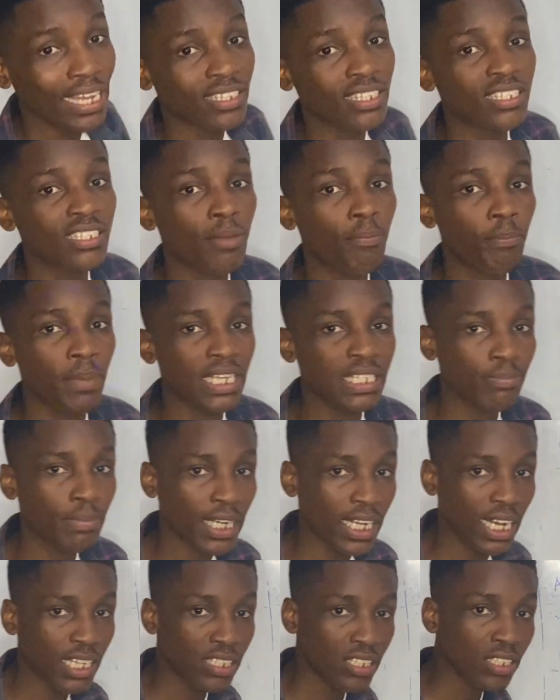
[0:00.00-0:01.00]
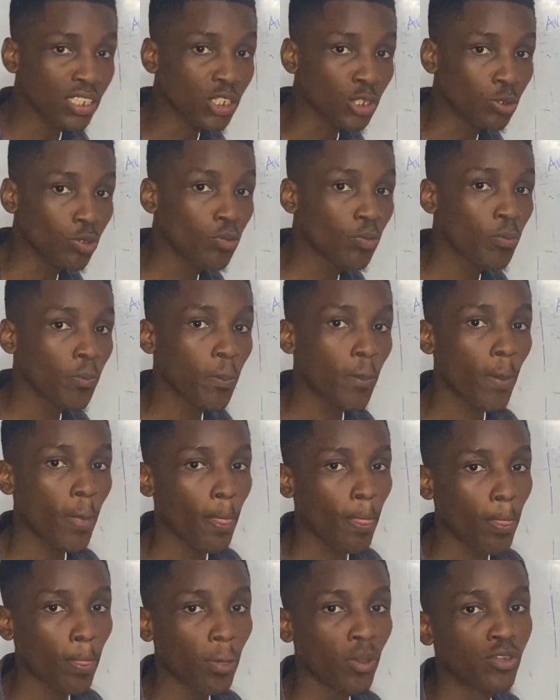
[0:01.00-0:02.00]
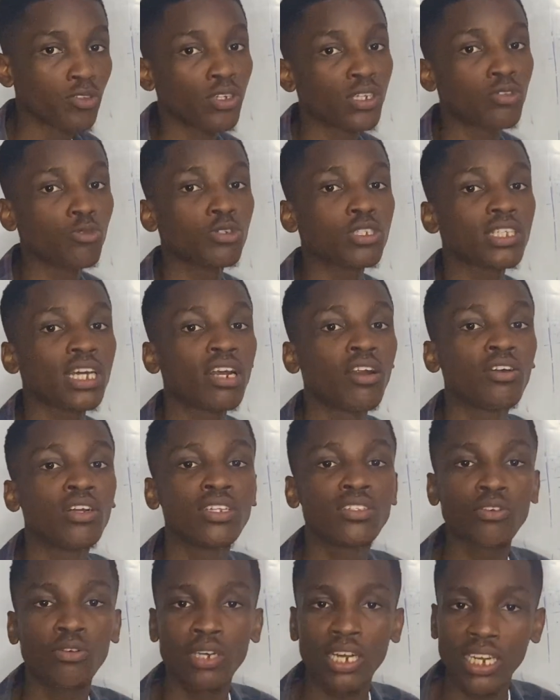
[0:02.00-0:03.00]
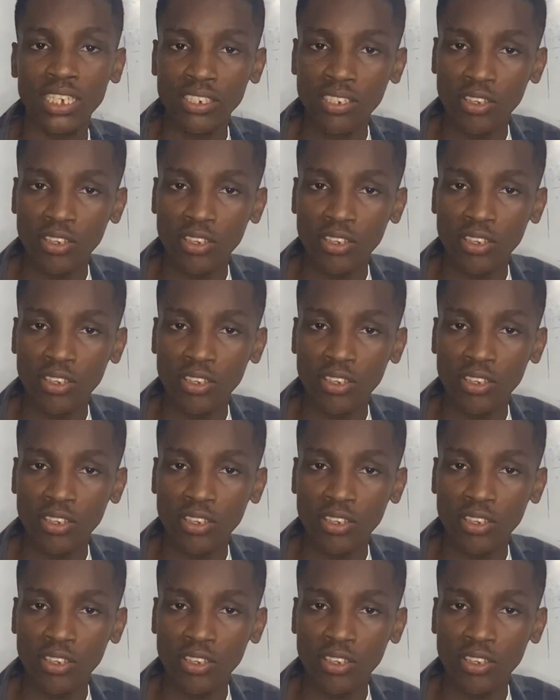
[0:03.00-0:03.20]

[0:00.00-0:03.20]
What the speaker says: It is a pacemaker tissue. So it will stand on its own and